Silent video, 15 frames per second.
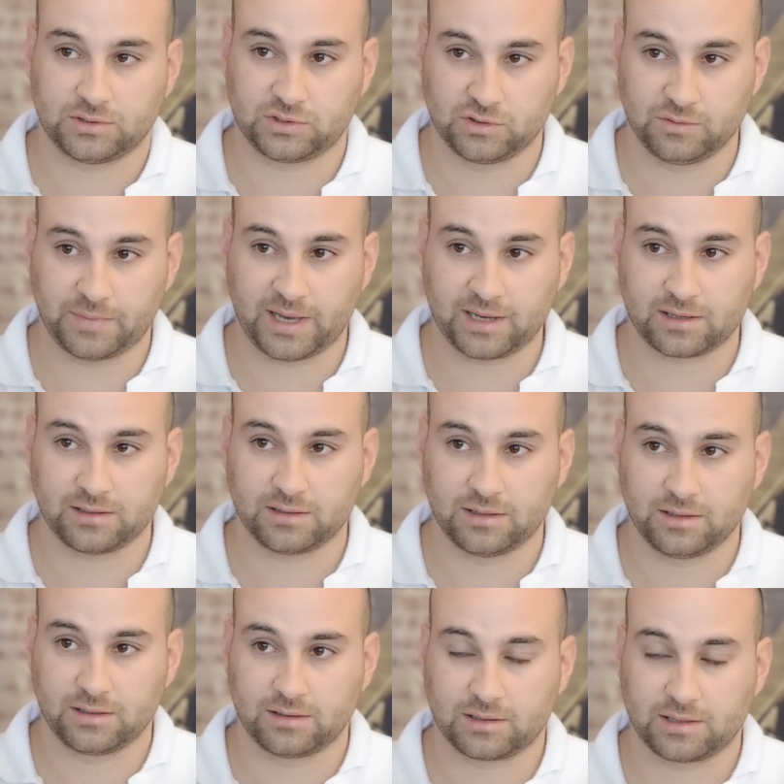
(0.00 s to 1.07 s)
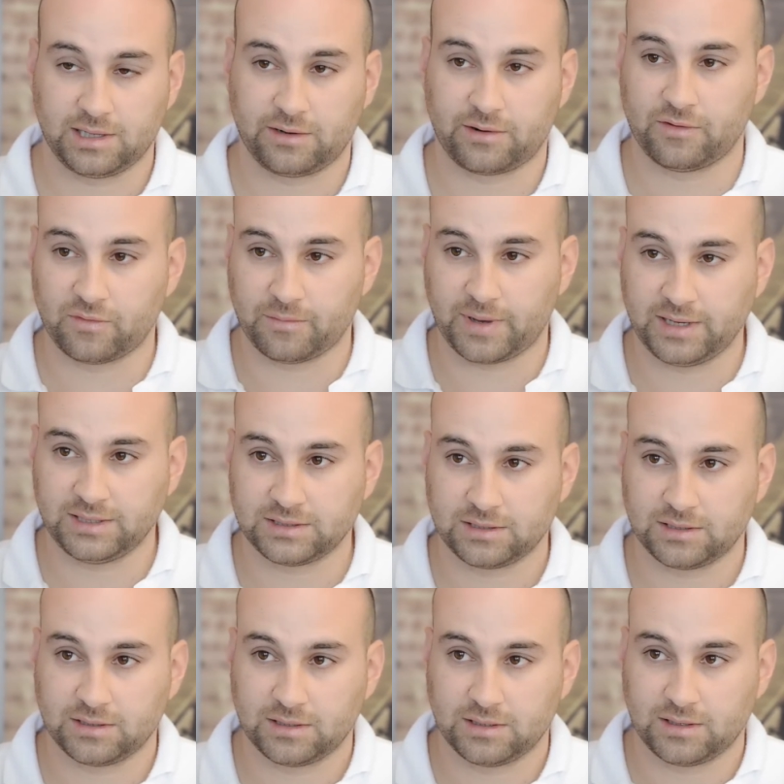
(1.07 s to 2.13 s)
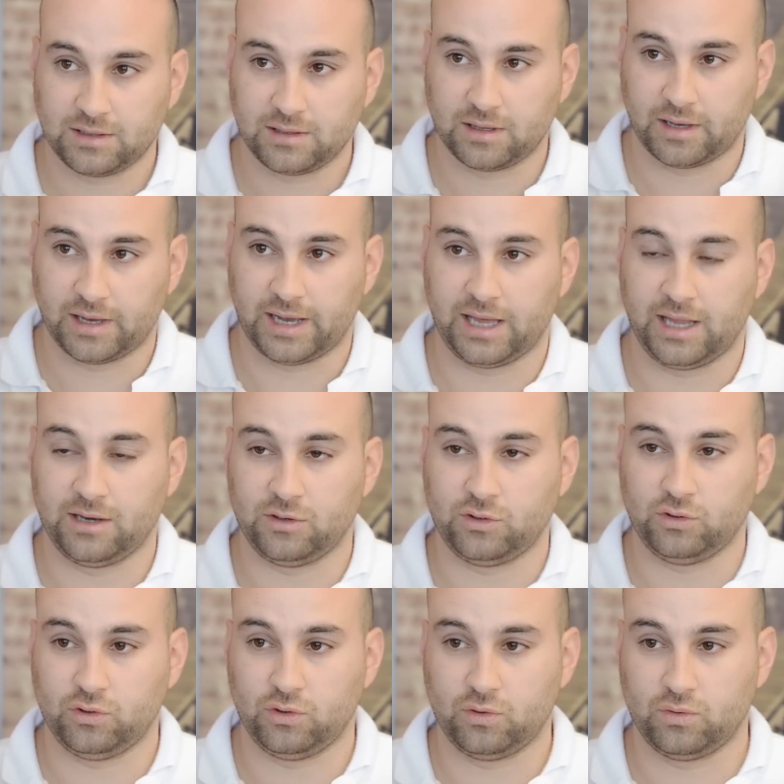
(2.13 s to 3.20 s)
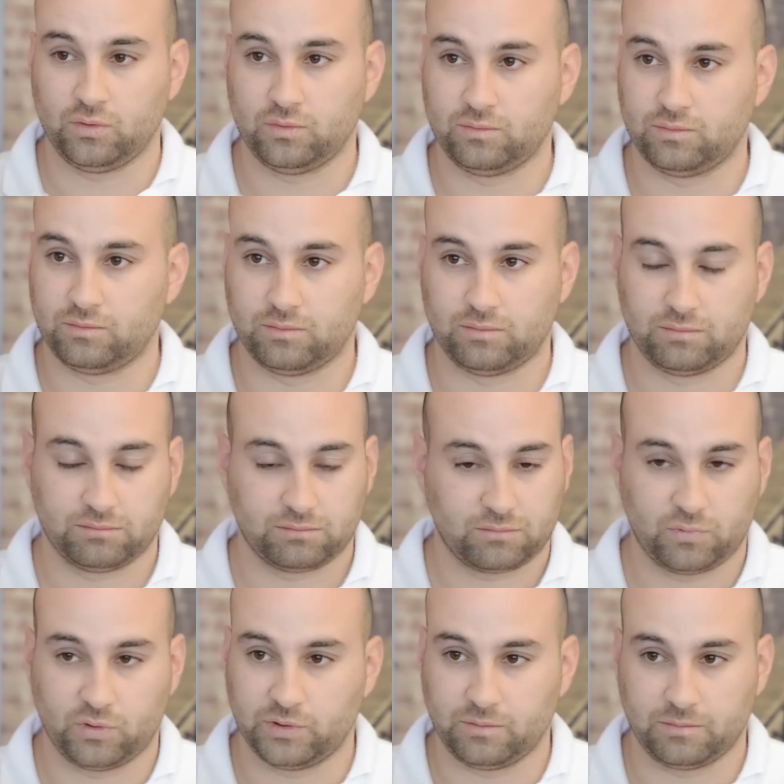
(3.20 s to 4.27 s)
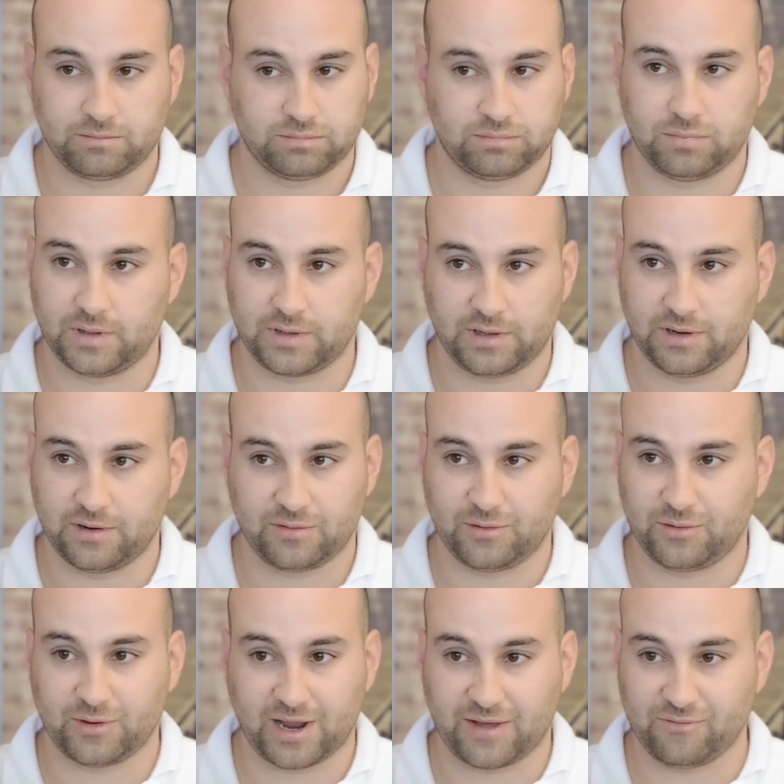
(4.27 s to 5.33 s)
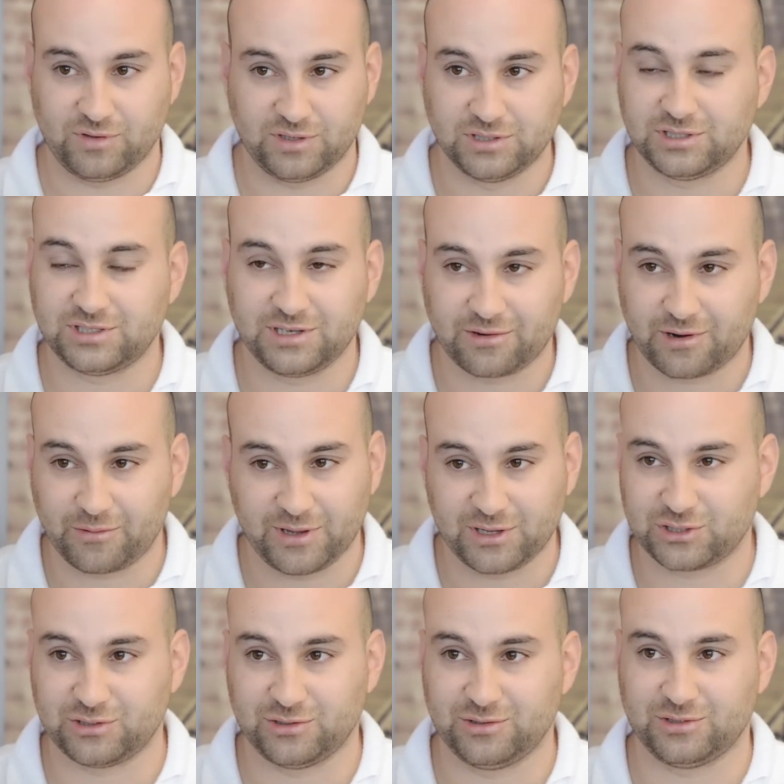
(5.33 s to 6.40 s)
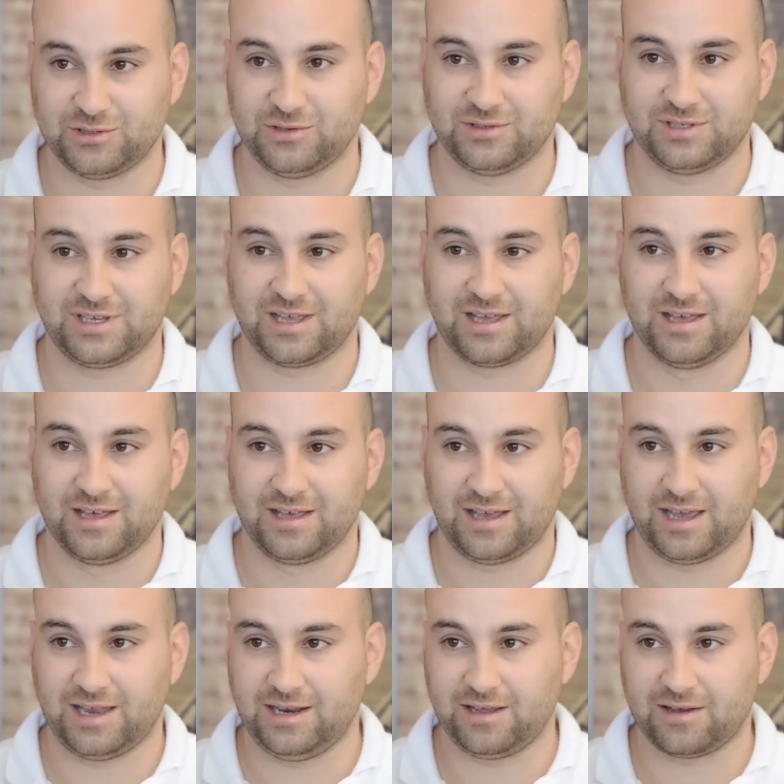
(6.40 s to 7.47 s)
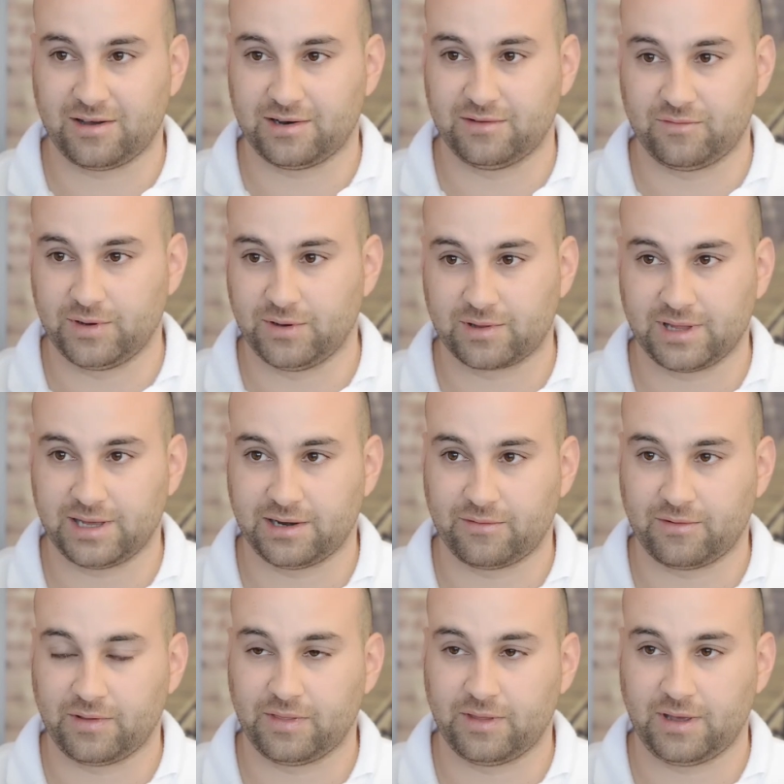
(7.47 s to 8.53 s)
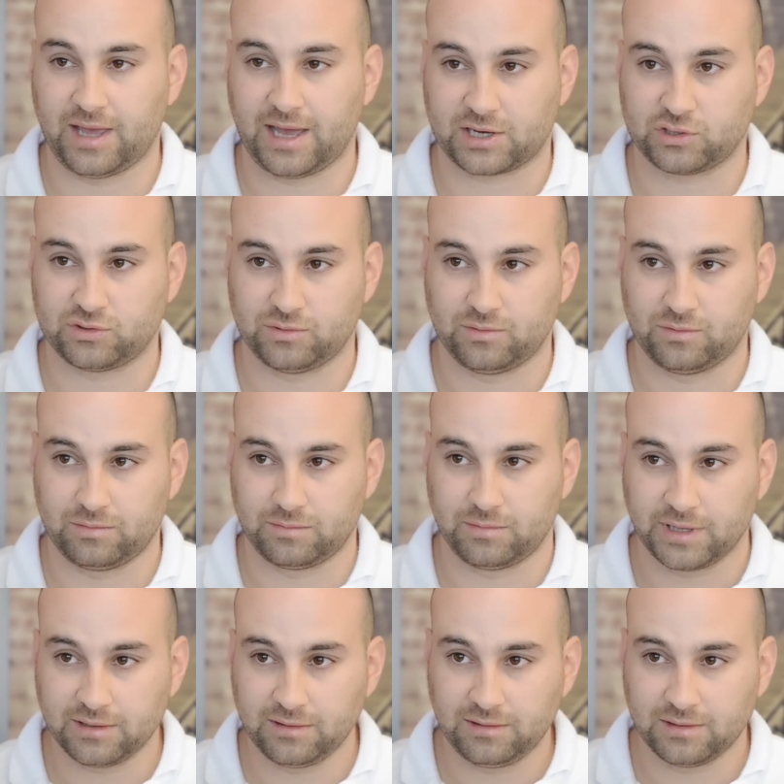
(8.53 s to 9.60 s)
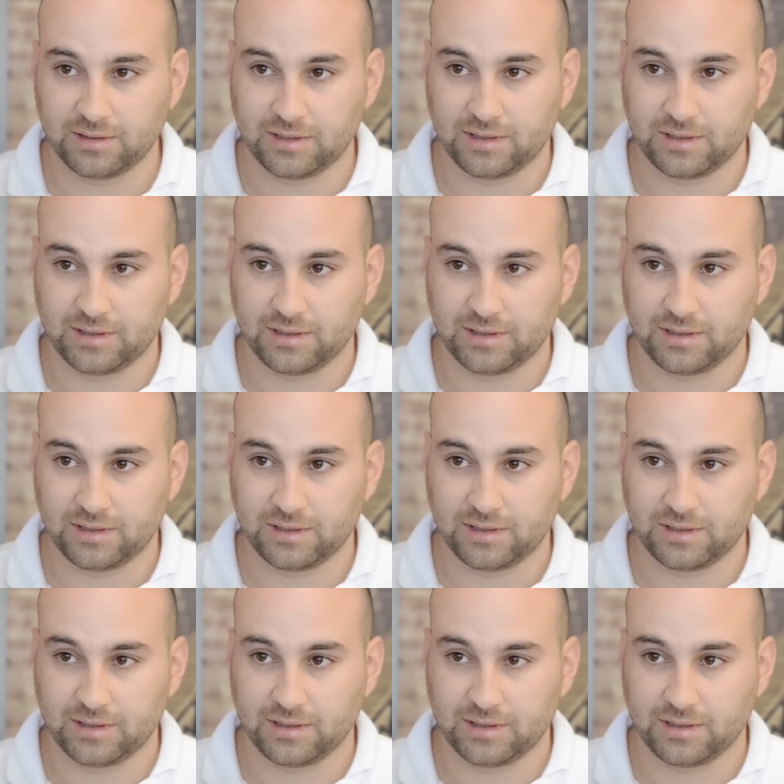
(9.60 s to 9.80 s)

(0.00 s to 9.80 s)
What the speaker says: It's 2-pack, clear over base, and you would, you have zero issues using any kind of wheel cleaner on the actual wheel.